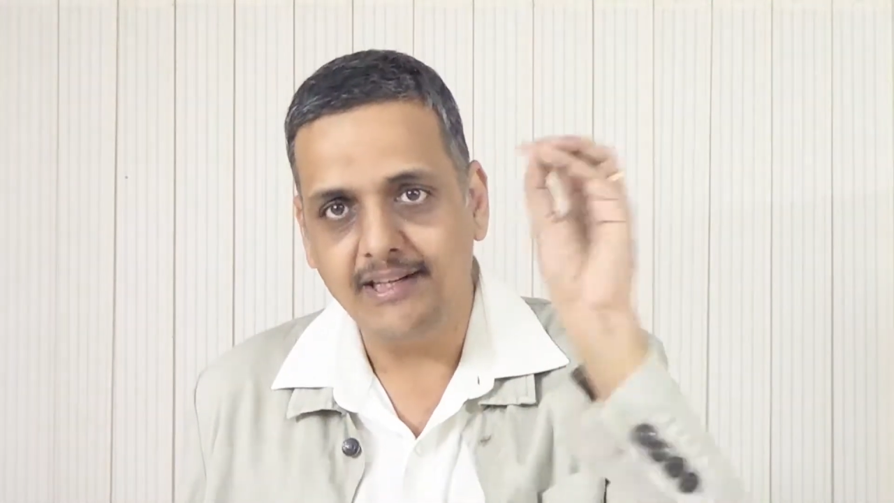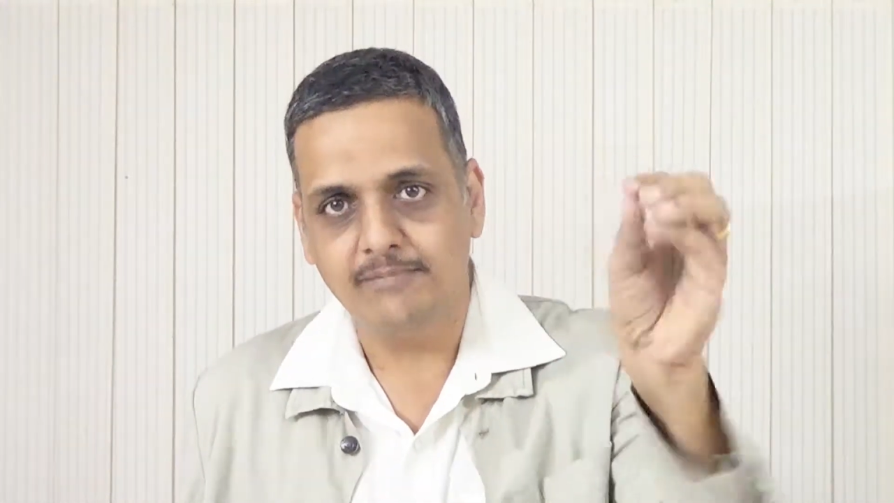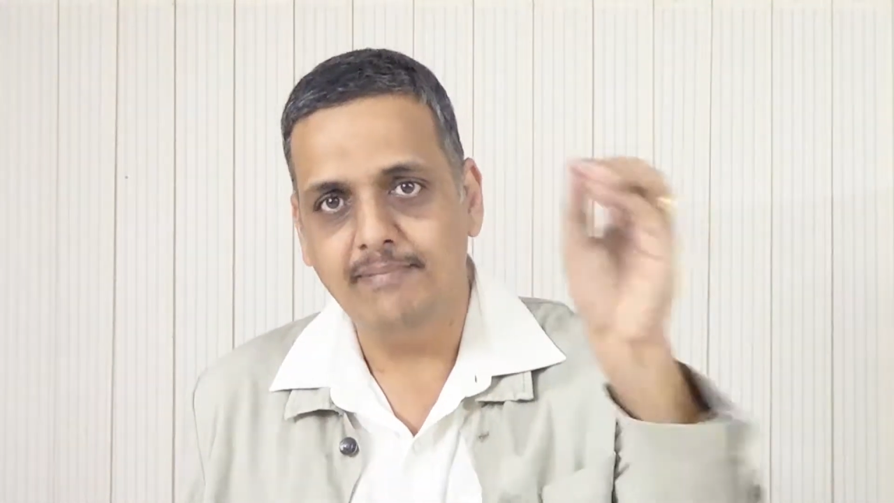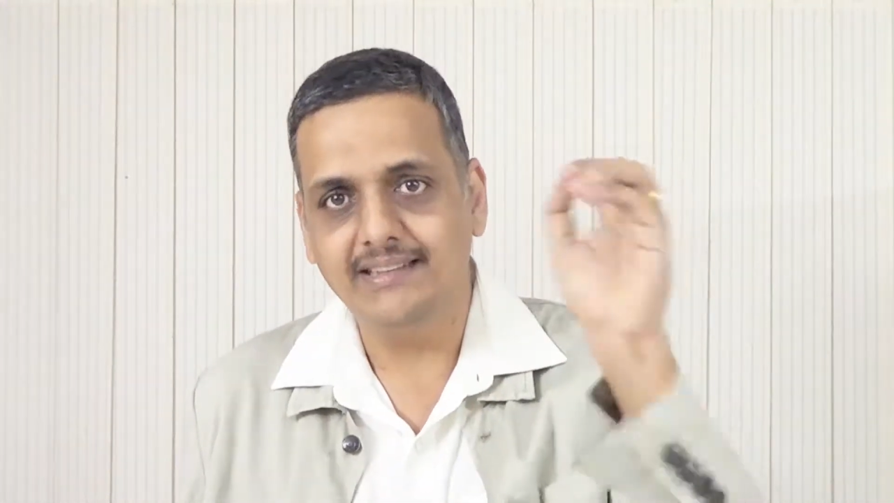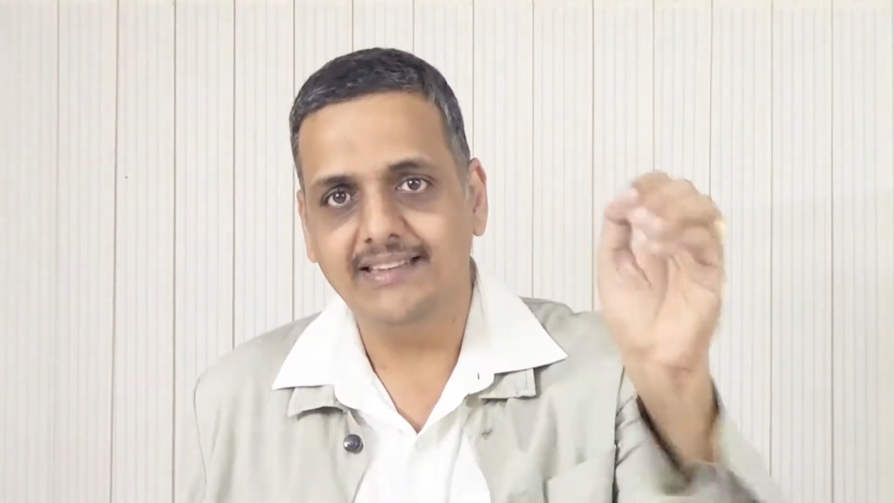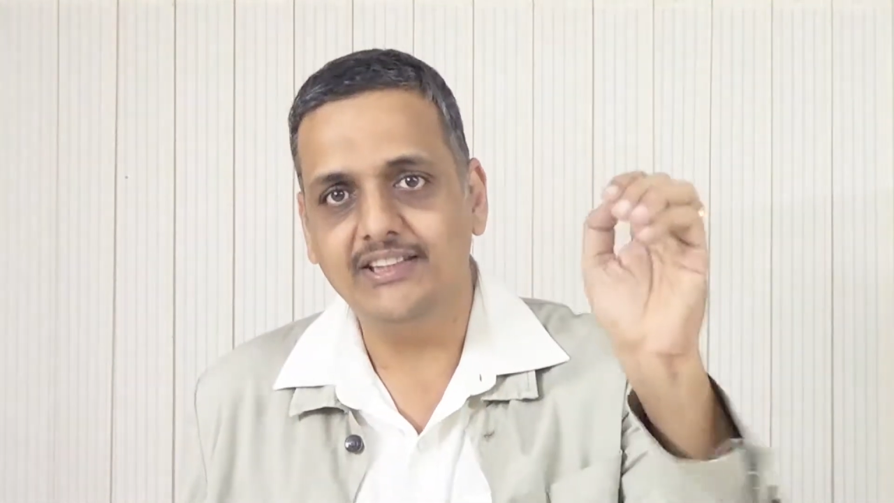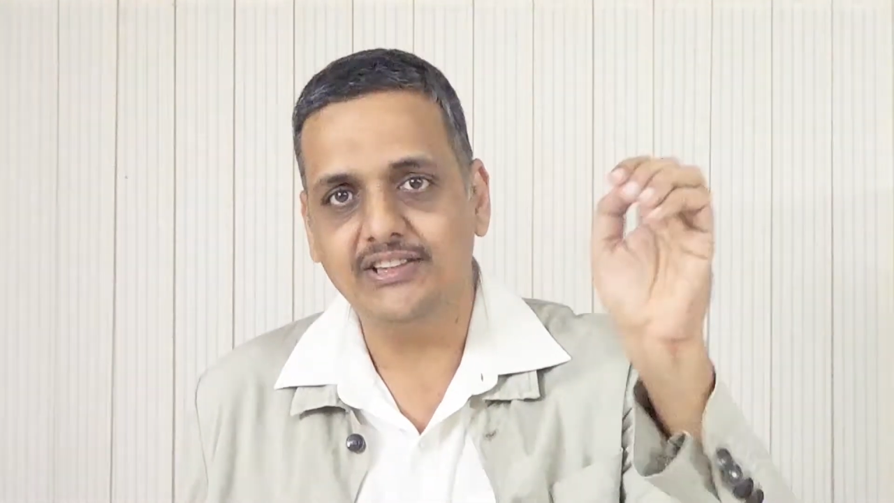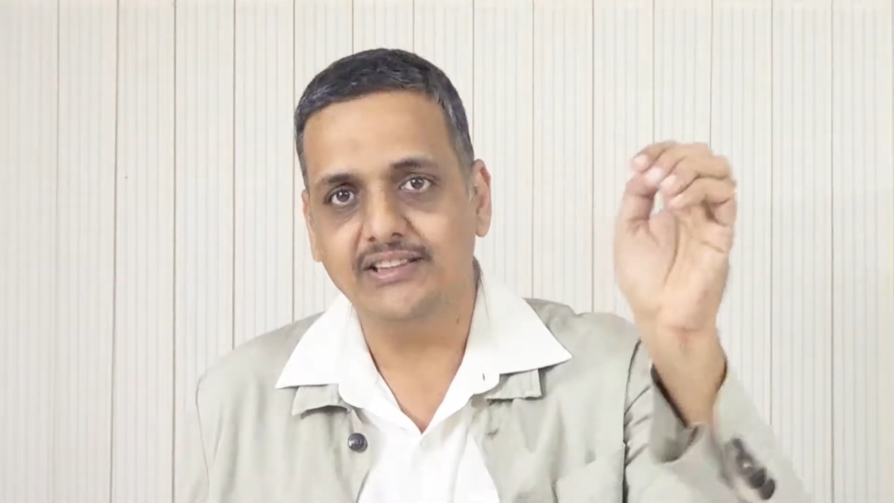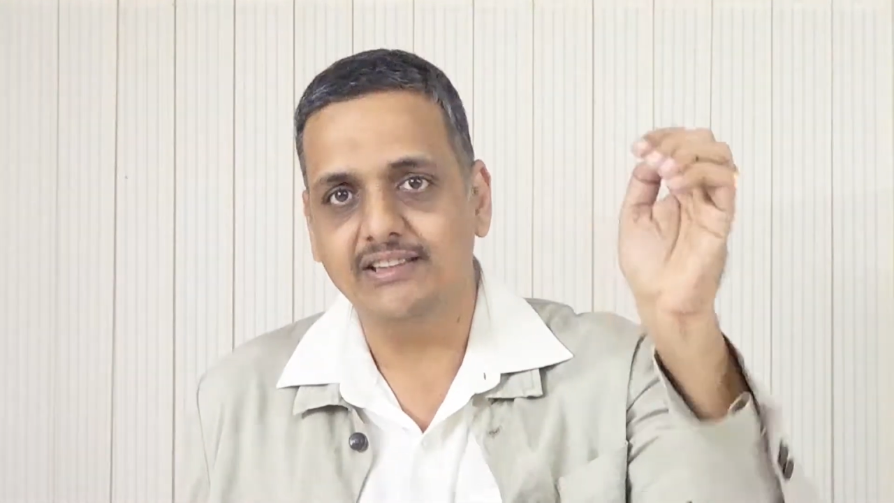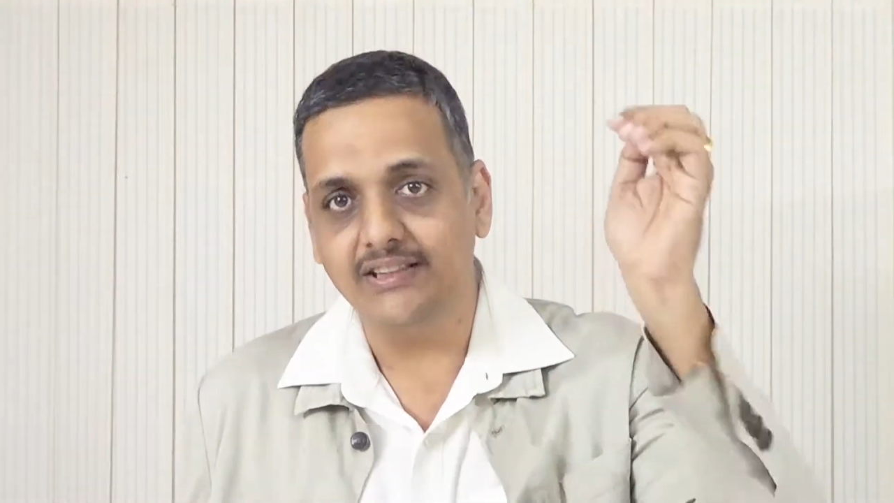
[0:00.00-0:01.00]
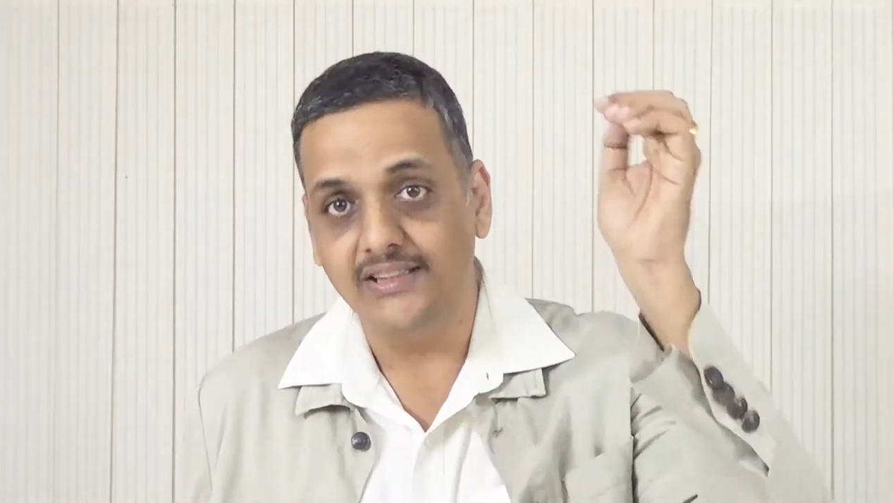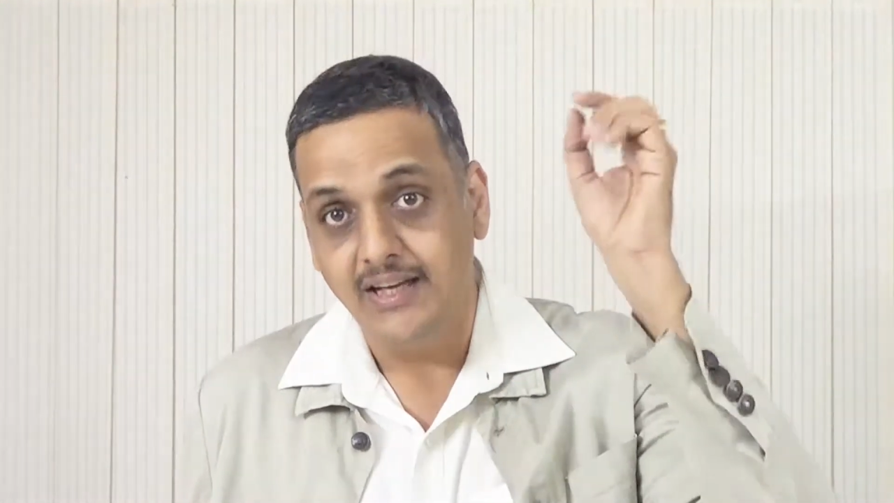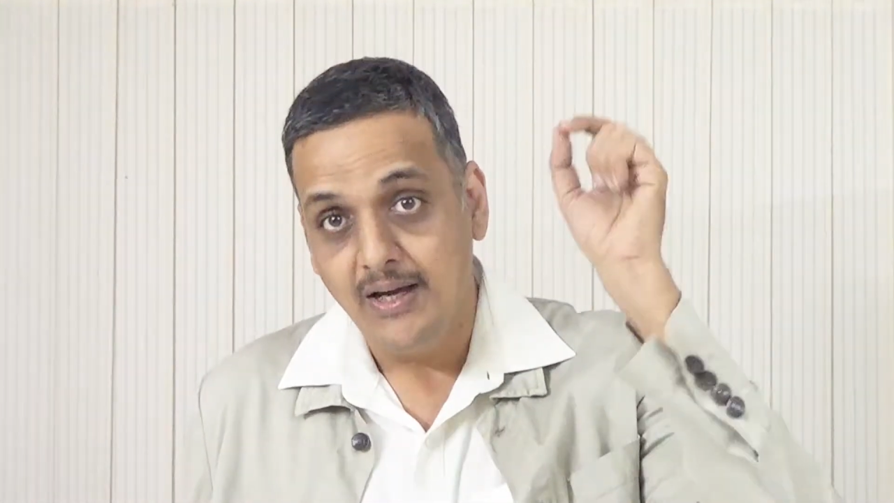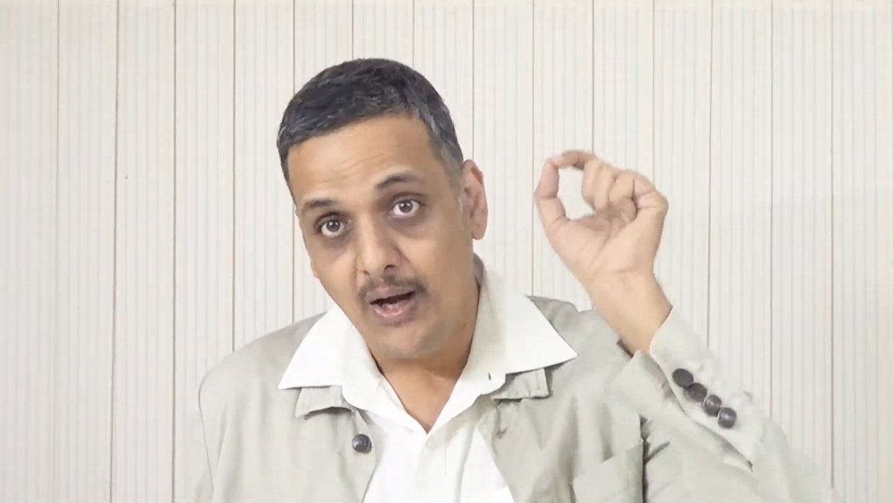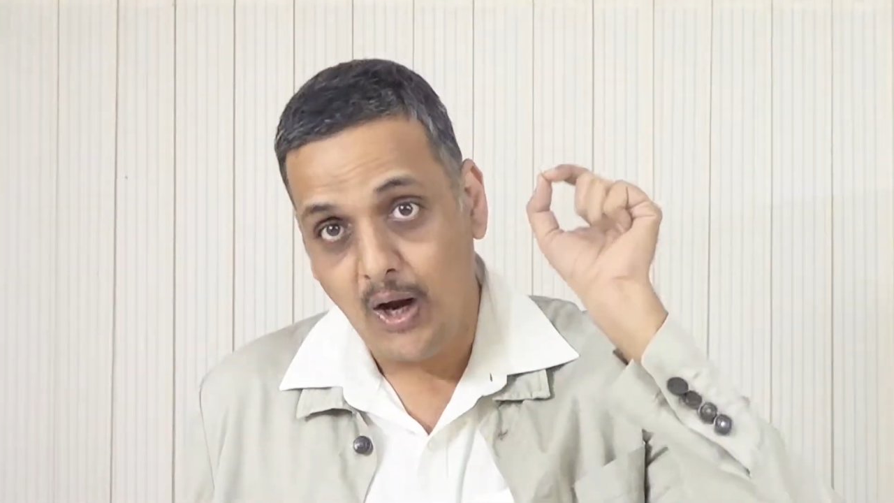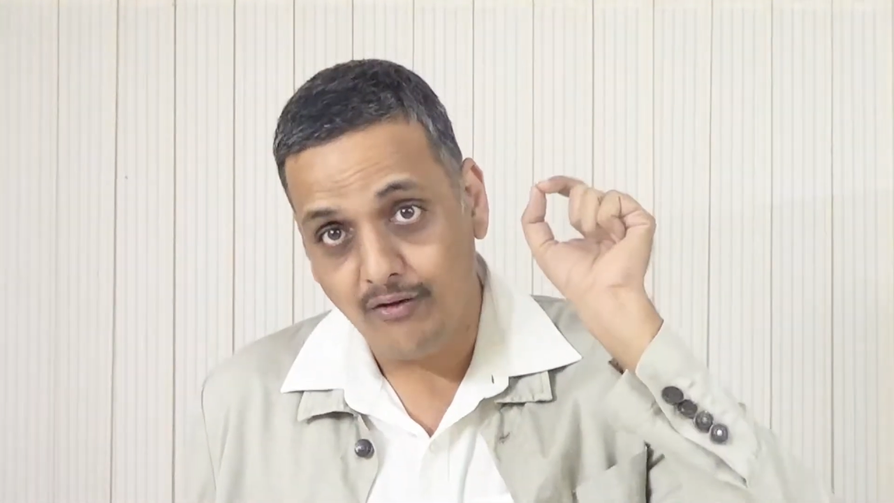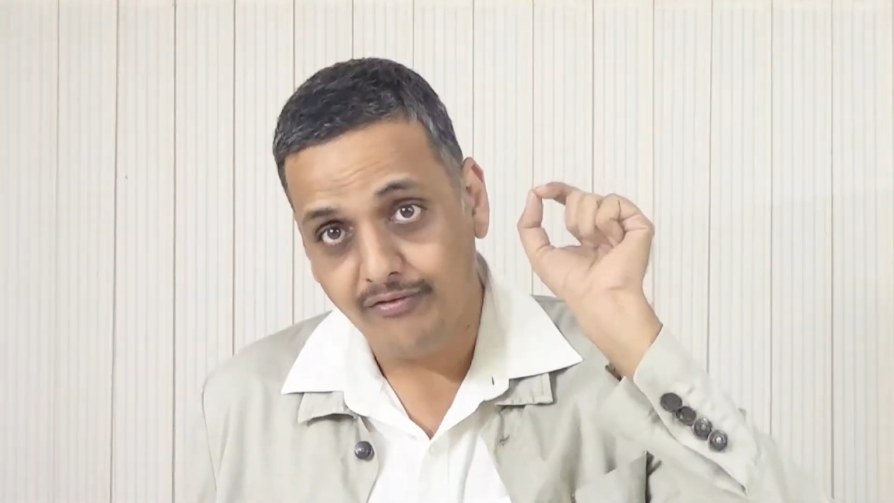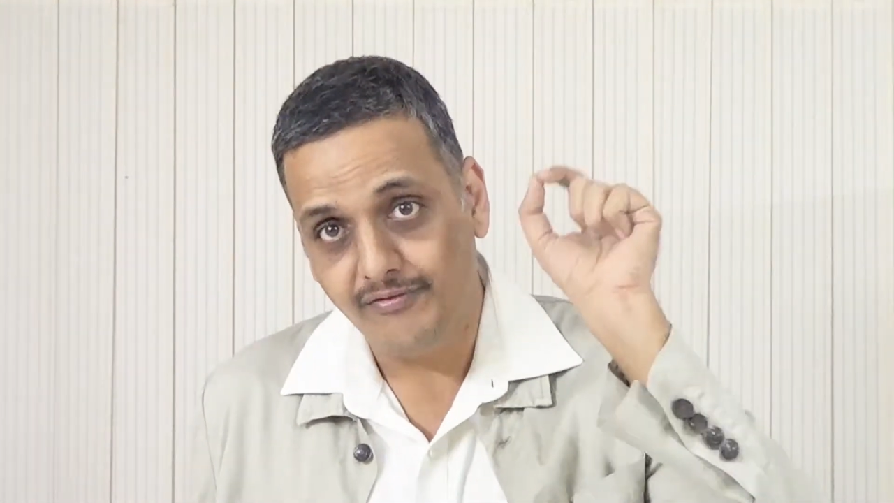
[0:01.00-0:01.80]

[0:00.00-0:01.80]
expectations of